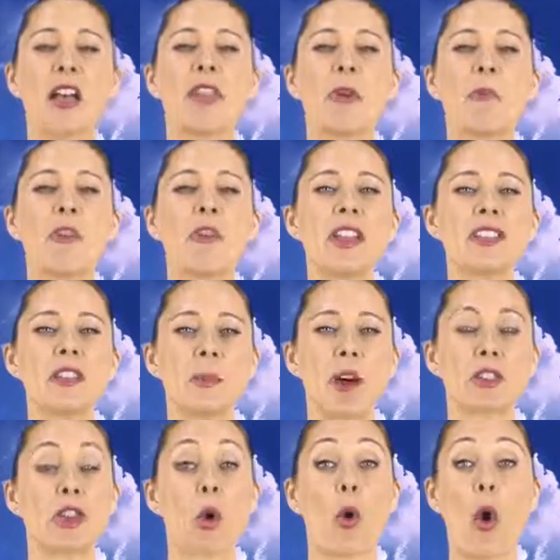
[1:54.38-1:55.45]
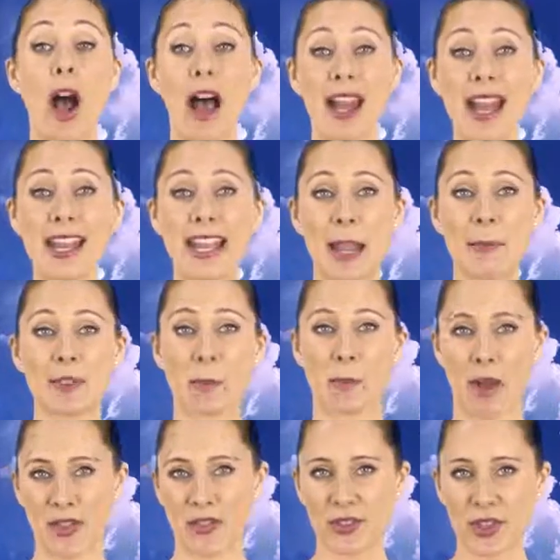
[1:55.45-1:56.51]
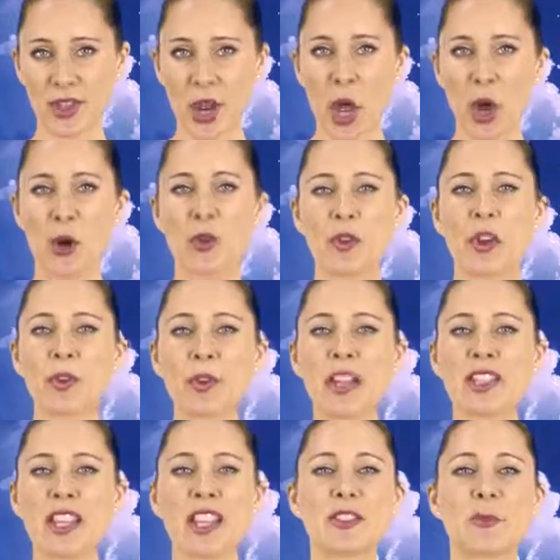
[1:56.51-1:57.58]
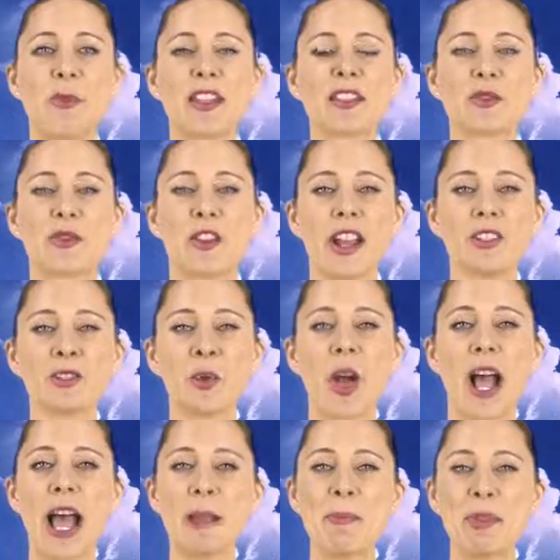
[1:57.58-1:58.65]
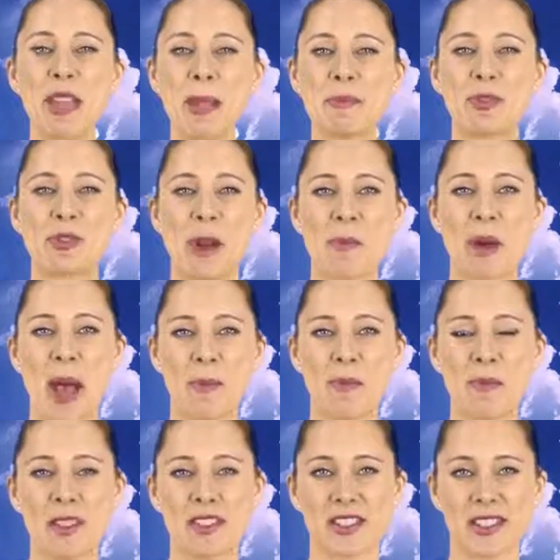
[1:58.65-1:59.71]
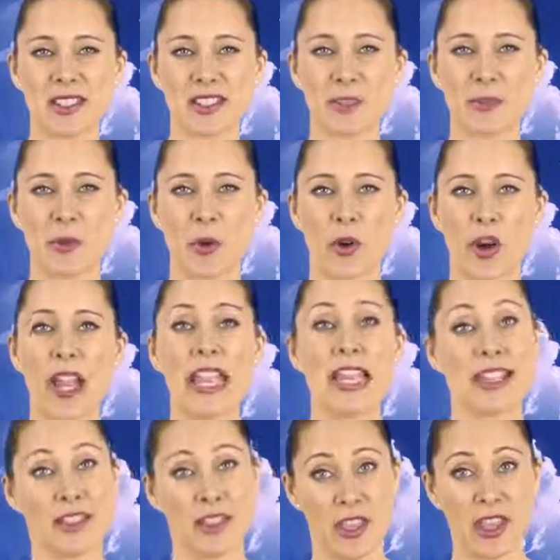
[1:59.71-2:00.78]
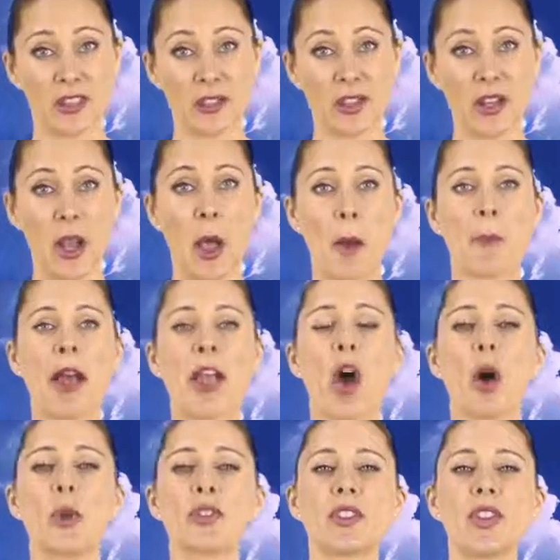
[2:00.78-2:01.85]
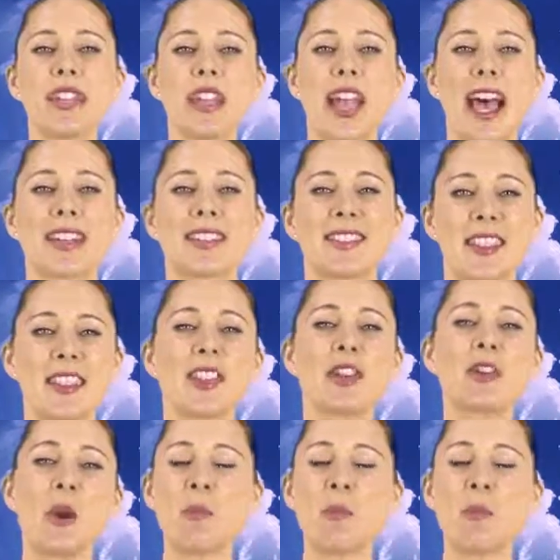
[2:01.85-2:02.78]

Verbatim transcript: The movie is about a koala named Buster who recruits his best friend to help him drum up business for his theater by hosting a singing